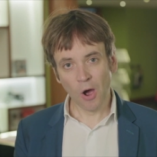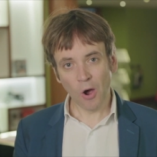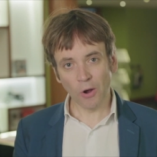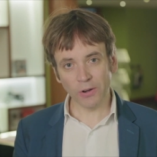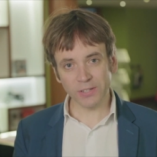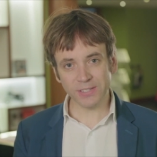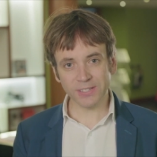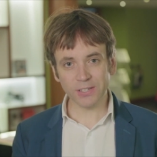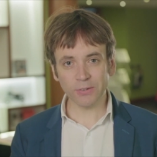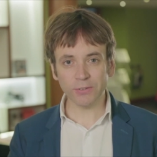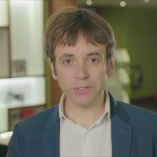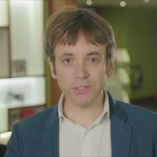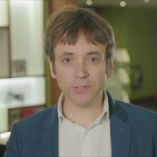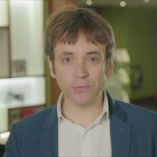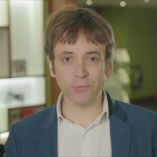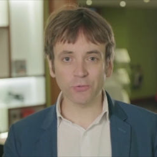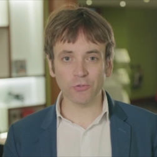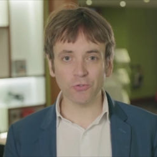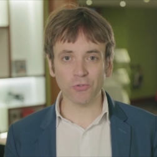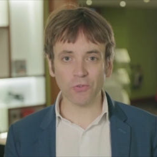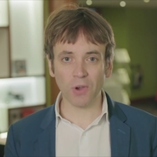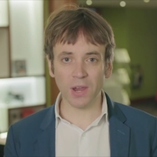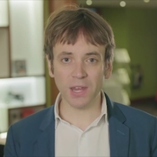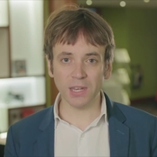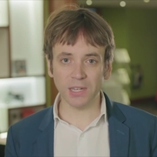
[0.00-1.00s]
on a series of
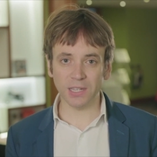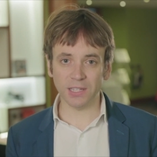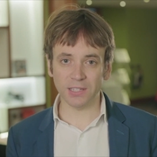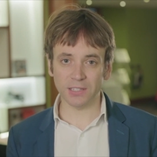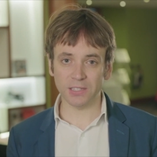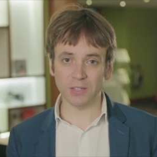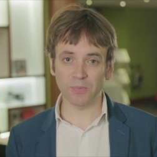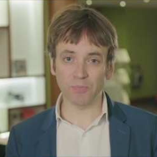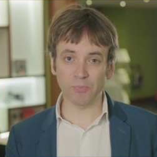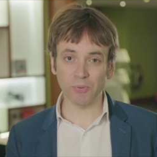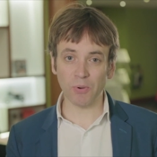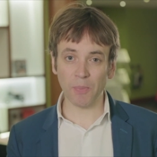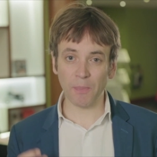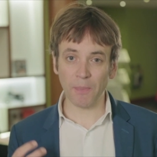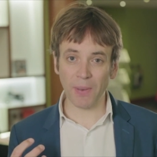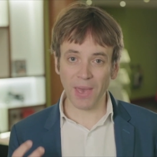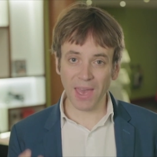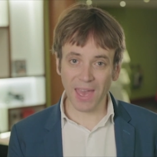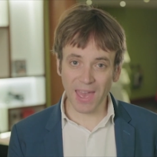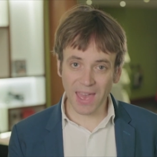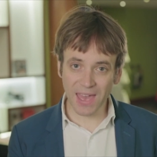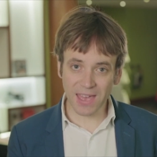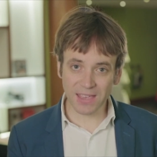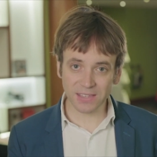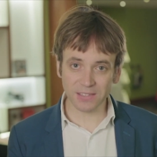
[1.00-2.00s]
training to
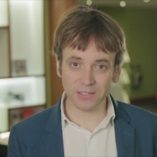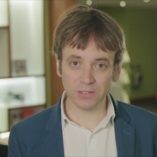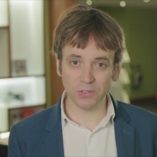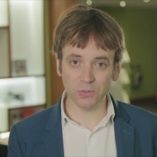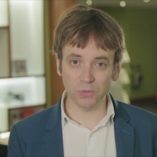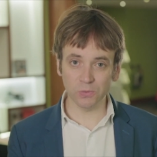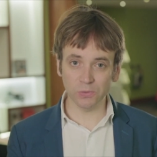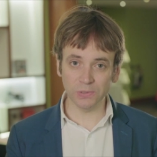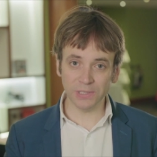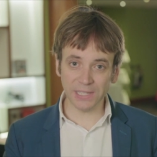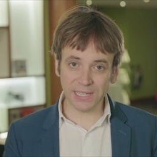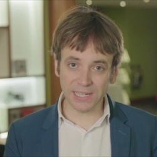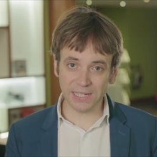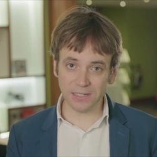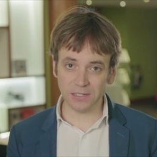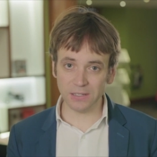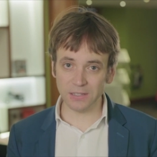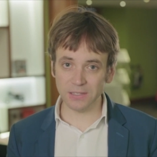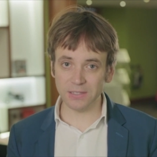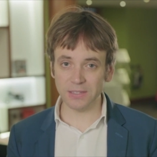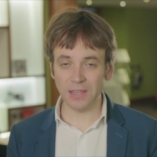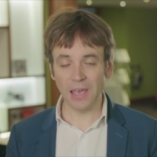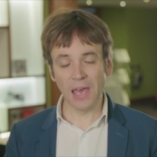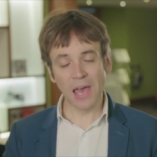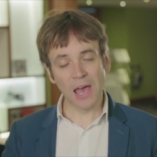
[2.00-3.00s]
prepare school
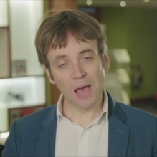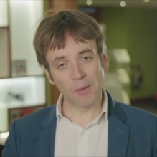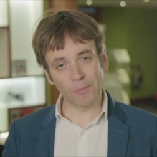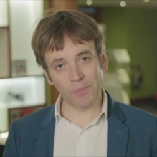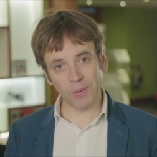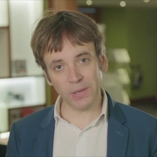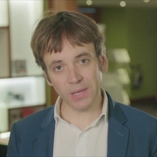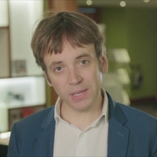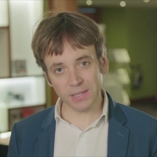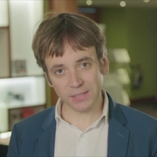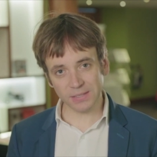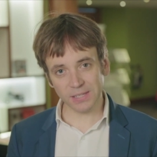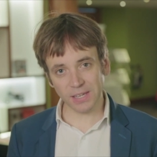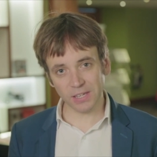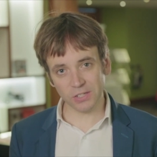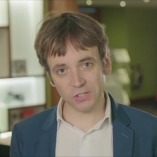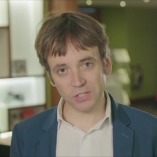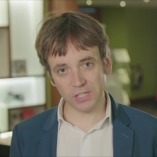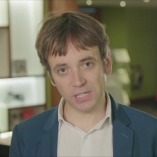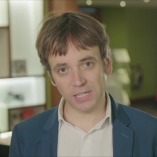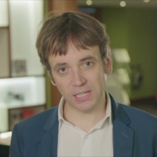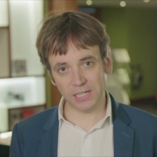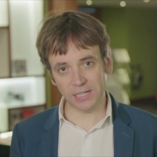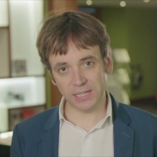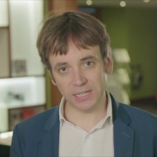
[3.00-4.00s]
leaders and
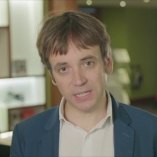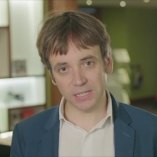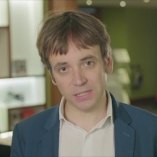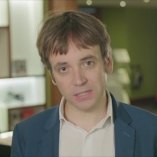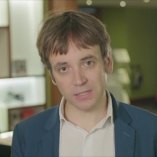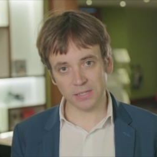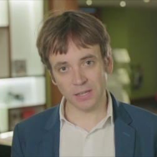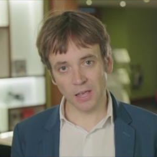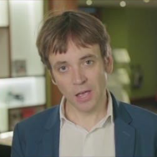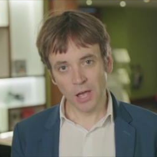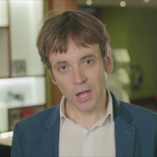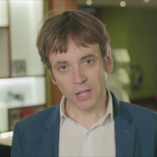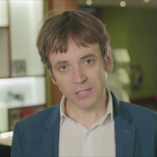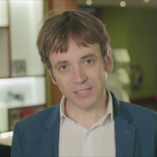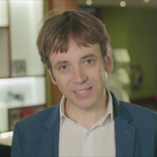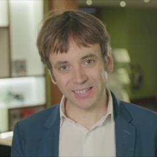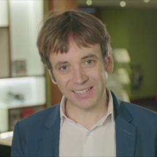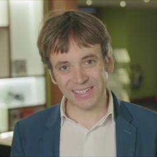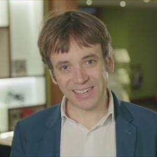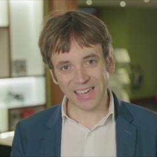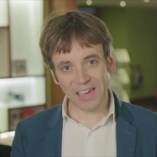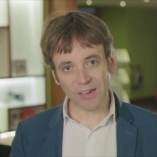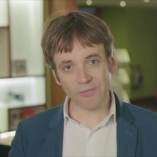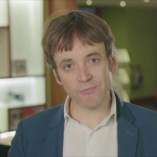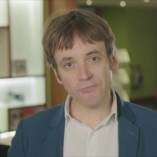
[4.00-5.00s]
PSHE leads to
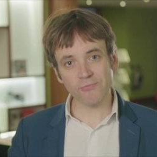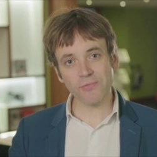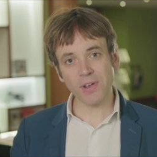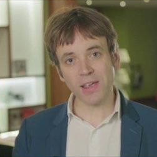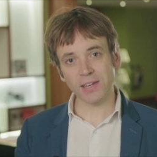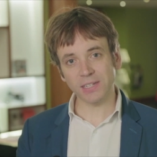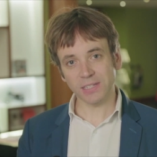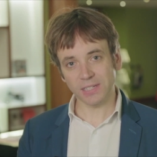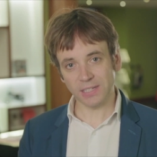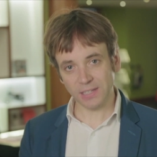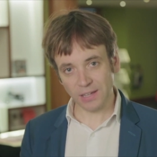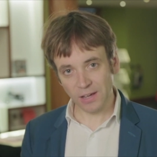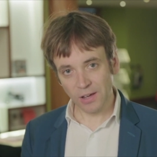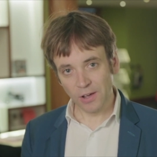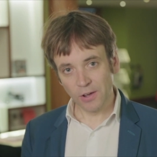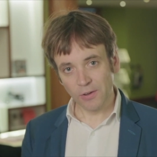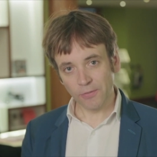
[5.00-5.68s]
get ready